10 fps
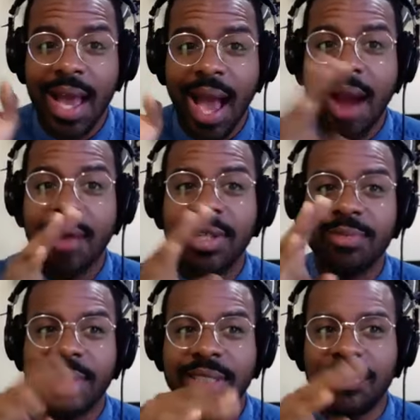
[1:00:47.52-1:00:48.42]
I'll give
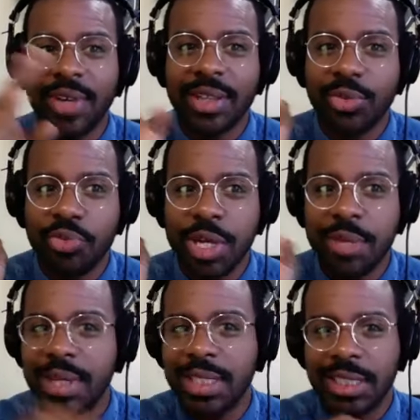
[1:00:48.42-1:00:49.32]
myself like three
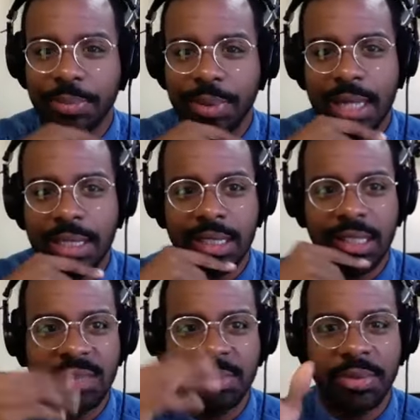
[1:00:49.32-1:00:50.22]
minutes to practice a
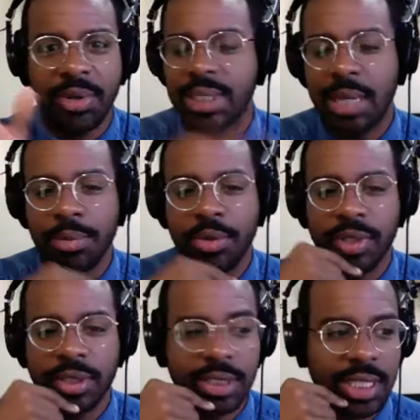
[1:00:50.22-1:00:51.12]
little bit more, then I move
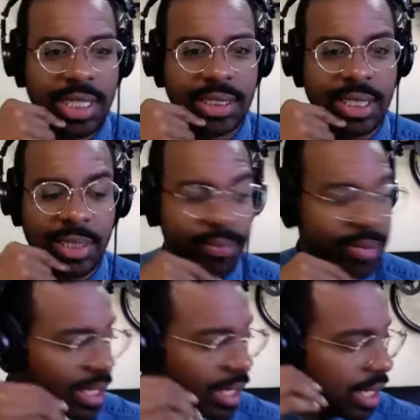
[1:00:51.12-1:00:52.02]
on to the next thing.
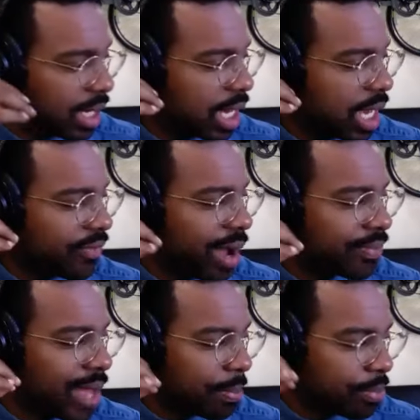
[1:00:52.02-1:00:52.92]
If
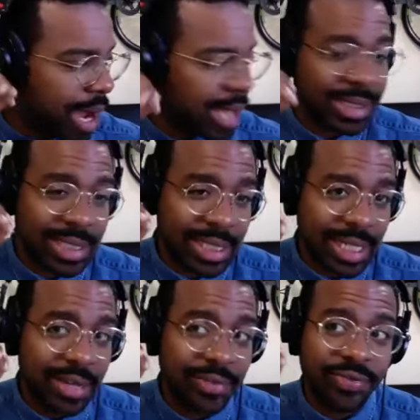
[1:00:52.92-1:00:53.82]
I'm not practicing
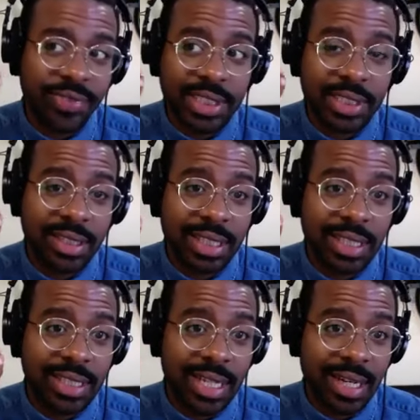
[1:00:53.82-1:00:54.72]
it efficiently
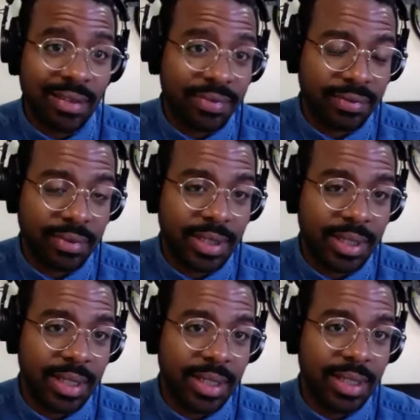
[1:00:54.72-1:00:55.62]
enough,
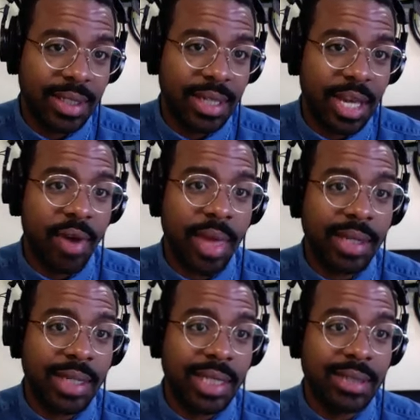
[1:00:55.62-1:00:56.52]
if I'm
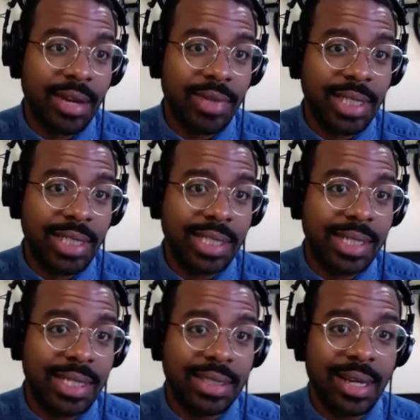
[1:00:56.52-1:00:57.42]
not getting done what I need to
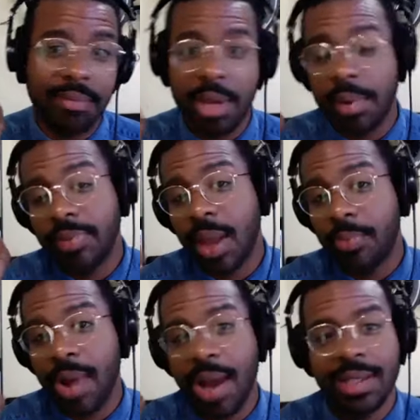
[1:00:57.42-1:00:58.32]
get done, maybe I'm
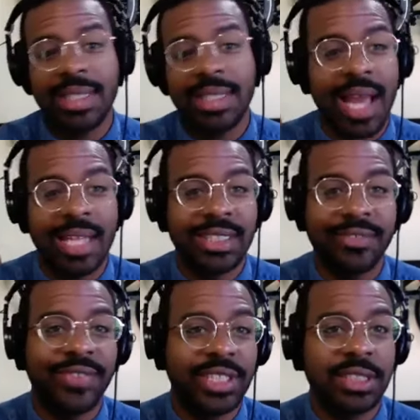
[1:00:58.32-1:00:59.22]
not practicing it as
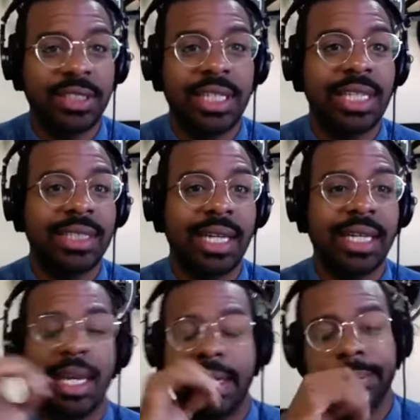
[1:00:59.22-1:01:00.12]
efficiently as I
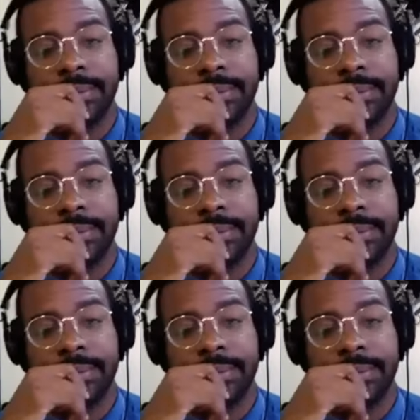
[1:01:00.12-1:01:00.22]
can.